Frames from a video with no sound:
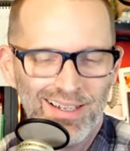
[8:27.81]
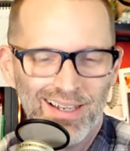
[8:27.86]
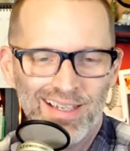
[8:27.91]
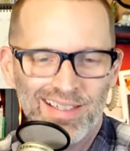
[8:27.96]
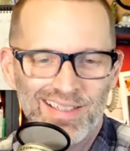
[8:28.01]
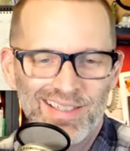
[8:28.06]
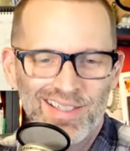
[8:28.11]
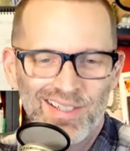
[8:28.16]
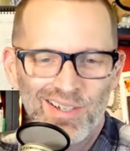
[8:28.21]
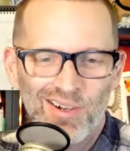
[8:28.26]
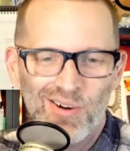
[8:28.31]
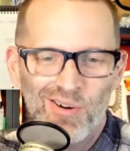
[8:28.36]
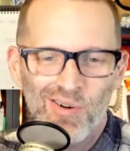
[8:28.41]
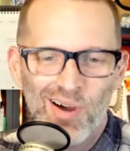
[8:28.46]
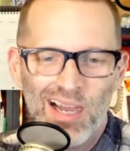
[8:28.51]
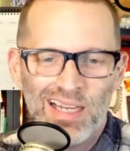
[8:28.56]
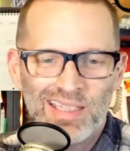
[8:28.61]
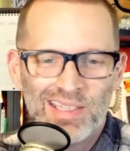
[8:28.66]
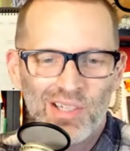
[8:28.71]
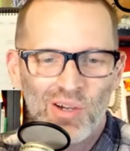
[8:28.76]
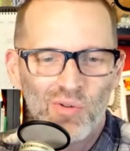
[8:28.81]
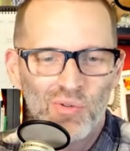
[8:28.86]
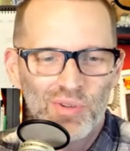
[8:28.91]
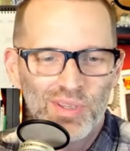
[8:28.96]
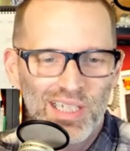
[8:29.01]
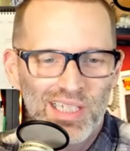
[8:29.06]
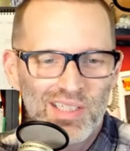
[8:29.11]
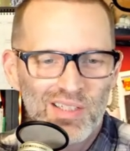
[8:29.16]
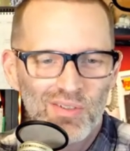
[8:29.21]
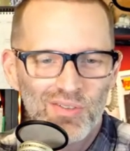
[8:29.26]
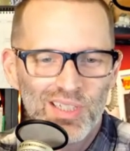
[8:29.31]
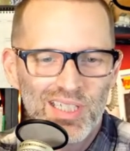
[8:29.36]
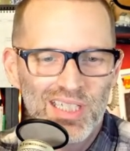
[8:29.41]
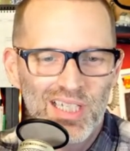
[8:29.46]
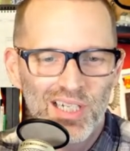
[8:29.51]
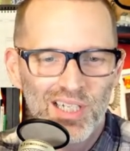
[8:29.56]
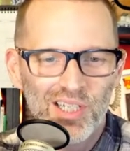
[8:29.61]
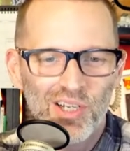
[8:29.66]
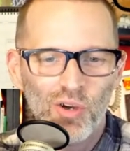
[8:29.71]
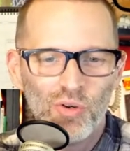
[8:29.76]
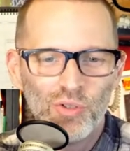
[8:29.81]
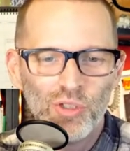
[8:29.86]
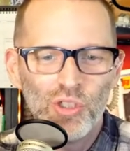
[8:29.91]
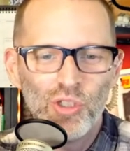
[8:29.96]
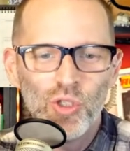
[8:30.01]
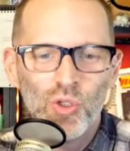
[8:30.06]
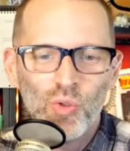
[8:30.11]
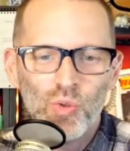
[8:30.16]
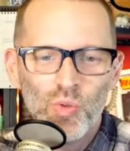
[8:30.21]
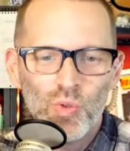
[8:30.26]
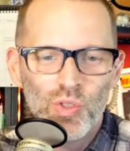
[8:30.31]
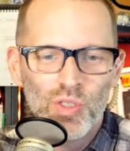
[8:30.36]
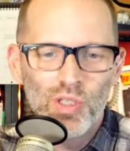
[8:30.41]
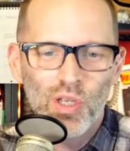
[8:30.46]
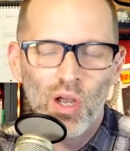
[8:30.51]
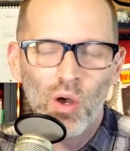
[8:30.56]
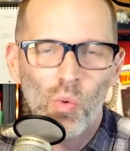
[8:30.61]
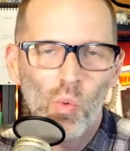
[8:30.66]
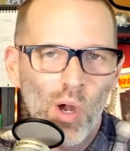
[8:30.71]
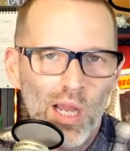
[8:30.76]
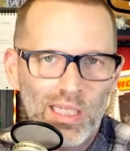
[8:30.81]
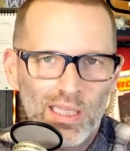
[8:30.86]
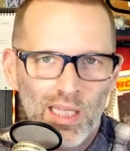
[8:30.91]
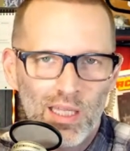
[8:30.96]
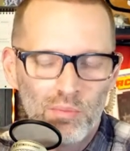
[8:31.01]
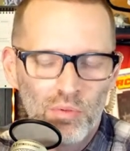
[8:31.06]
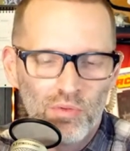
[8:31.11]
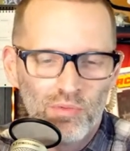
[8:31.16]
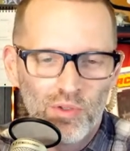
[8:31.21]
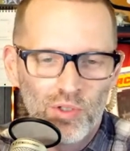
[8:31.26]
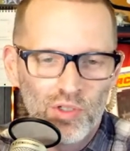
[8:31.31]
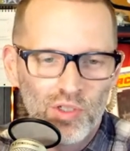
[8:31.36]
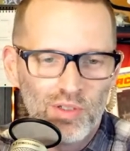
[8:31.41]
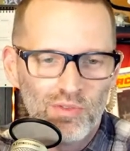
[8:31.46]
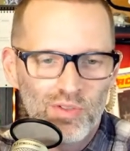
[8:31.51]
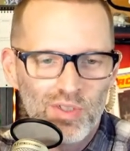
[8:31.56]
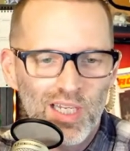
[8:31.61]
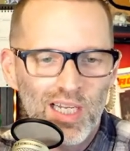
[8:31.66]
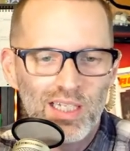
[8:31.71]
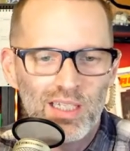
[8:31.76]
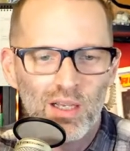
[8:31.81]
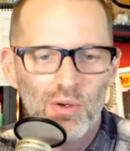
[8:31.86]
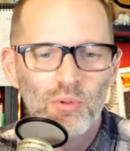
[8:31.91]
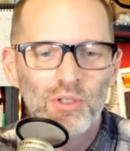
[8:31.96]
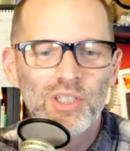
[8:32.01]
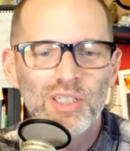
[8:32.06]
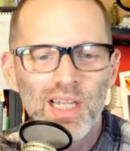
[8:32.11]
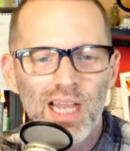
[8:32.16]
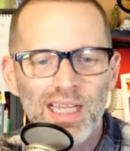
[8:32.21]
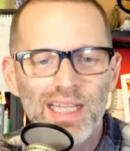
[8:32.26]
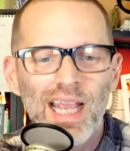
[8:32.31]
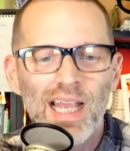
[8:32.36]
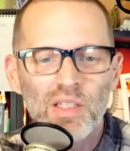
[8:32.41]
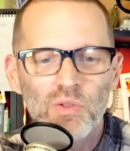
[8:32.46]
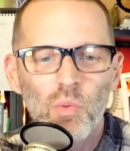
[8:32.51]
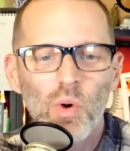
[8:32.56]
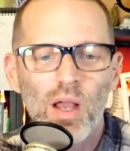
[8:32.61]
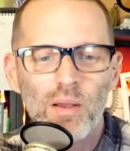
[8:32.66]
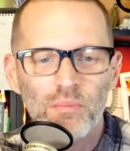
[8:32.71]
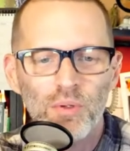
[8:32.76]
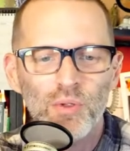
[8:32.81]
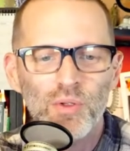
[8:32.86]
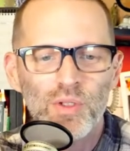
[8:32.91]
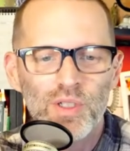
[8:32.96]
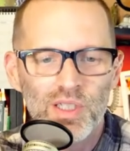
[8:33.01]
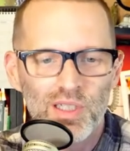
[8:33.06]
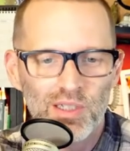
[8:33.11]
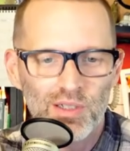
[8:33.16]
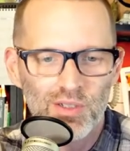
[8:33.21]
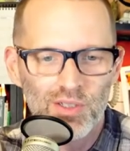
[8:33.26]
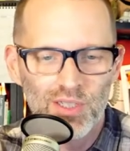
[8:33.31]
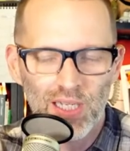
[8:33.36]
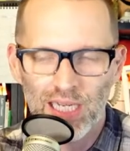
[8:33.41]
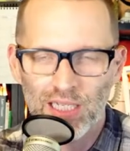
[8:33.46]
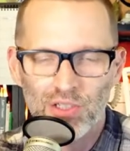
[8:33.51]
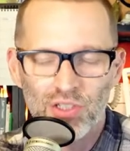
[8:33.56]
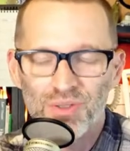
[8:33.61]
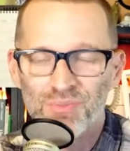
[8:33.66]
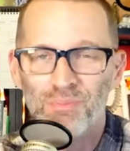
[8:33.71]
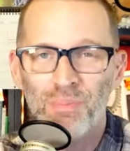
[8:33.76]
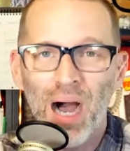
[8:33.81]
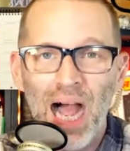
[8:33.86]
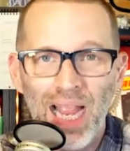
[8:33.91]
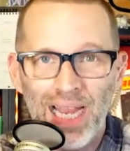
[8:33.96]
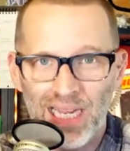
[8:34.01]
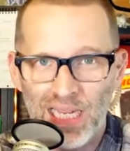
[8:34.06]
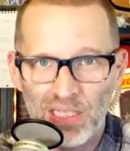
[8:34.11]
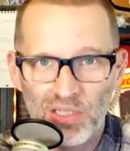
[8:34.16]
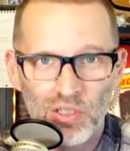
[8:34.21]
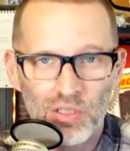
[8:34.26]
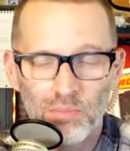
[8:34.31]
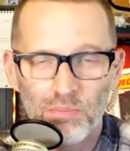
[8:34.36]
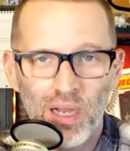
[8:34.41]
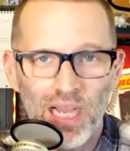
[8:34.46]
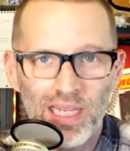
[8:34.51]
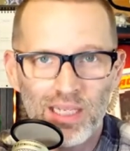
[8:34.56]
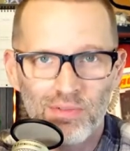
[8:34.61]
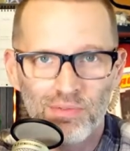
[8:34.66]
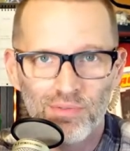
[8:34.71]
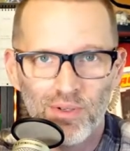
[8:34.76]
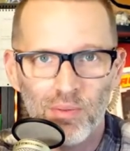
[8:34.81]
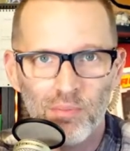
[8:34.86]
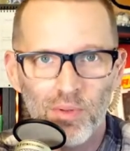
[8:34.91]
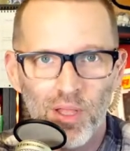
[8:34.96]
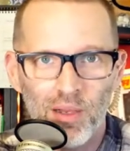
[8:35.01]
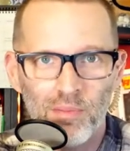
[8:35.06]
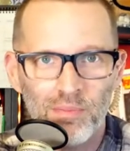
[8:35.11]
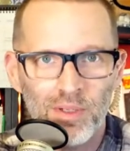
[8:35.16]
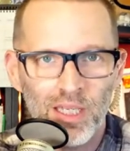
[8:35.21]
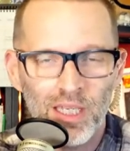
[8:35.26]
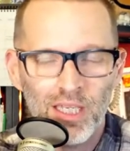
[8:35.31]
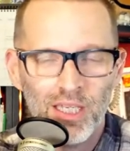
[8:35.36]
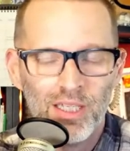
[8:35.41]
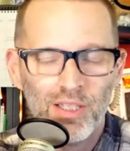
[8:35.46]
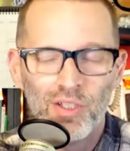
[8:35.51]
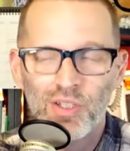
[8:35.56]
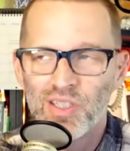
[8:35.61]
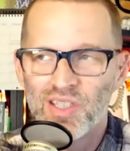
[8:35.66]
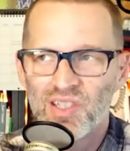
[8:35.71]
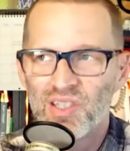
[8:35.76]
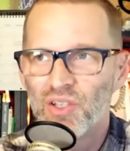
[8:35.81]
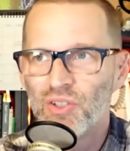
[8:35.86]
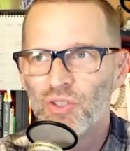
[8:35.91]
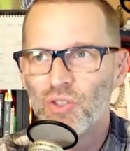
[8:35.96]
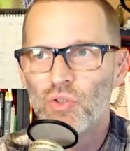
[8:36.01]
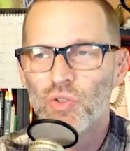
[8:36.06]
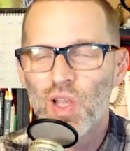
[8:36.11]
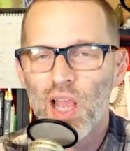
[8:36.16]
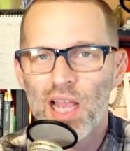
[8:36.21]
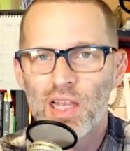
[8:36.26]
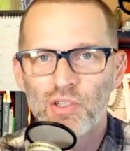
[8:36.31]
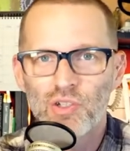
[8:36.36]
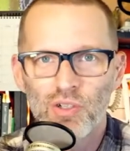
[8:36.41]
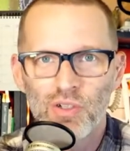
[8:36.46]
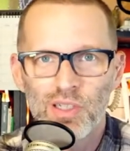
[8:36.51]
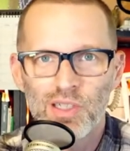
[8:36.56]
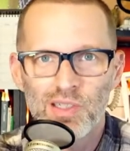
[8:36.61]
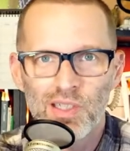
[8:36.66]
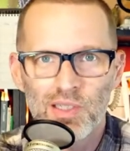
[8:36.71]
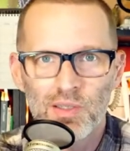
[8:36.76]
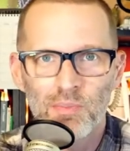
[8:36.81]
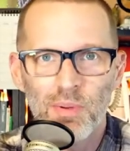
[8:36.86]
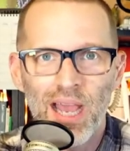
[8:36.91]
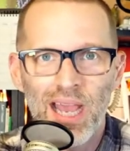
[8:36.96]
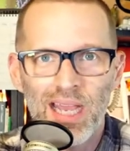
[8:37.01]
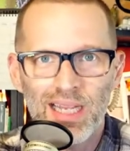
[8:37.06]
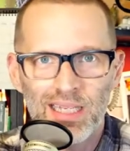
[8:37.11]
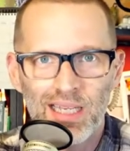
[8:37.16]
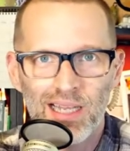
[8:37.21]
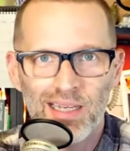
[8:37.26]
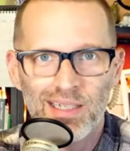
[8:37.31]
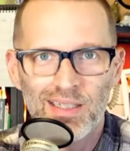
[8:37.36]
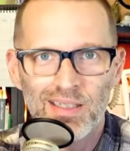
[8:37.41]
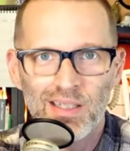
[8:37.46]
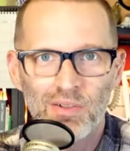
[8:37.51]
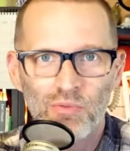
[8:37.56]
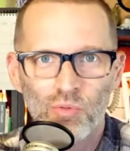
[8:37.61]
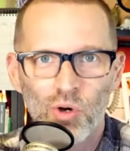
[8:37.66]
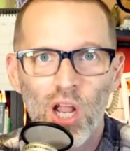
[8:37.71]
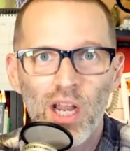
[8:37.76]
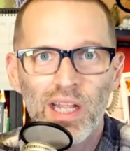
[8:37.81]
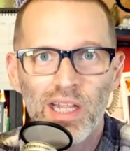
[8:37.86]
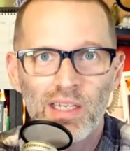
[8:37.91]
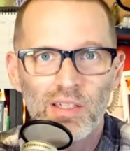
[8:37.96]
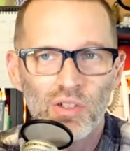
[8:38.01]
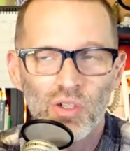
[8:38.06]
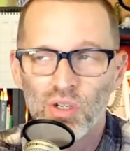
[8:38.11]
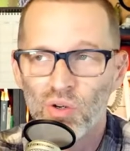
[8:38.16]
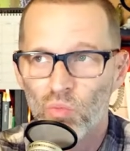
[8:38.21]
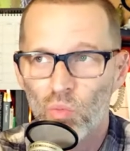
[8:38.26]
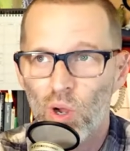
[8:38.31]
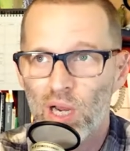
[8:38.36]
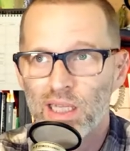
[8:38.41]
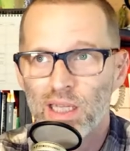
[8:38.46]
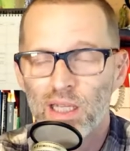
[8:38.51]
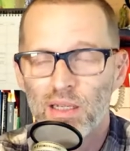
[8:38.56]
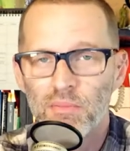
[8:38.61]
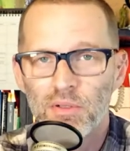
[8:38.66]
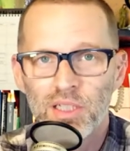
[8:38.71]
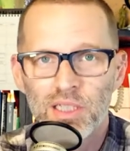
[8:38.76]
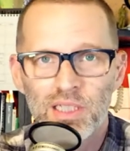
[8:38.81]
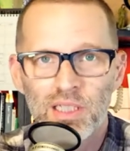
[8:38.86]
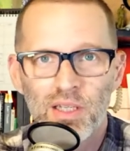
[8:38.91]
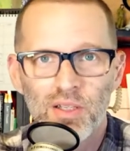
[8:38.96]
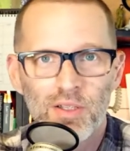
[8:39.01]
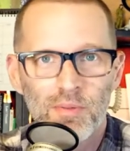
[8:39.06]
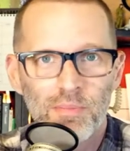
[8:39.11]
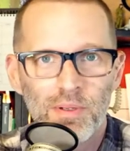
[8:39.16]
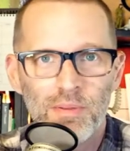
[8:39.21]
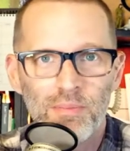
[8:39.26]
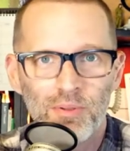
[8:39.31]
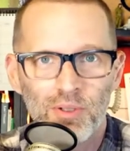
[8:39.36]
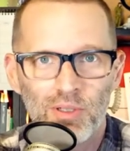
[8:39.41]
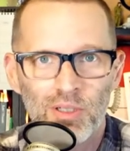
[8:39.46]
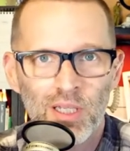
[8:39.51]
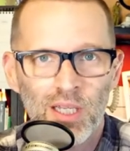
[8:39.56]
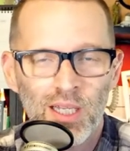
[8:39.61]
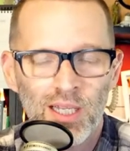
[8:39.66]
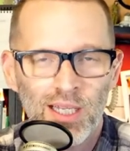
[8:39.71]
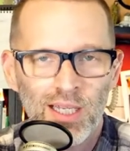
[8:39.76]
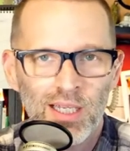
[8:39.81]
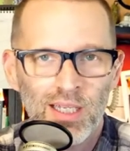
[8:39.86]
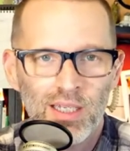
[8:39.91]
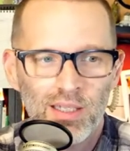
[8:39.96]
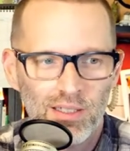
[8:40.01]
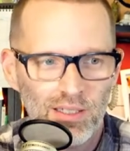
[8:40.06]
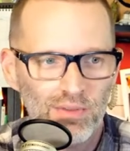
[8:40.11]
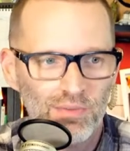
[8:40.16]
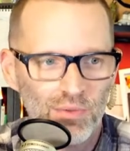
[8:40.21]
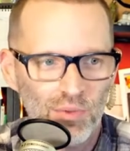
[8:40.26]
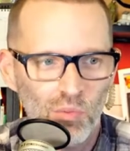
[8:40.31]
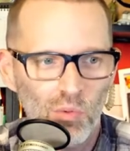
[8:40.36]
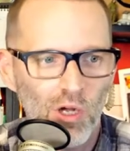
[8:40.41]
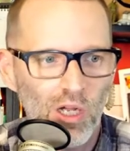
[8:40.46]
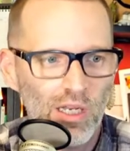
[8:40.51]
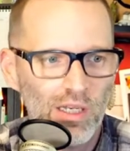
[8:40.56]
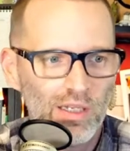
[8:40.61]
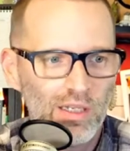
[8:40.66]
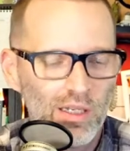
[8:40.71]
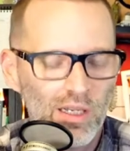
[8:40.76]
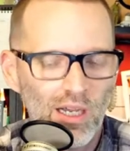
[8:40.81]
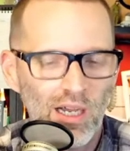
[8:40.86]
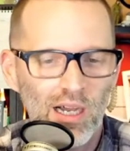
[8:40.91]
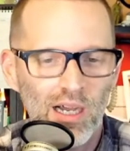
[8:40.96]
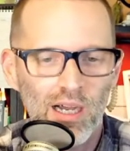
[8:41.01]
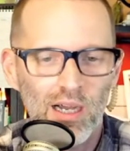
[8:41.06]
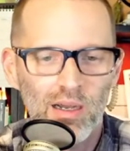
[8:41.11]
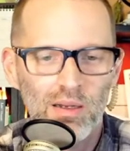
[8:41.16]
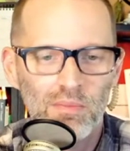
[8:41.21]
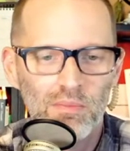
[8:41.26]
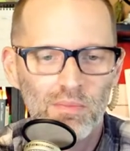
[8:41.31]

And so I don't think Sony's going to go use a white label version of Stadia, which is, I guess, why Mudassir is saying just buy it, just buy it from them. You could still use Azure as its backend and then run it. You could white label it to other people if you want. Well, uh, heaven,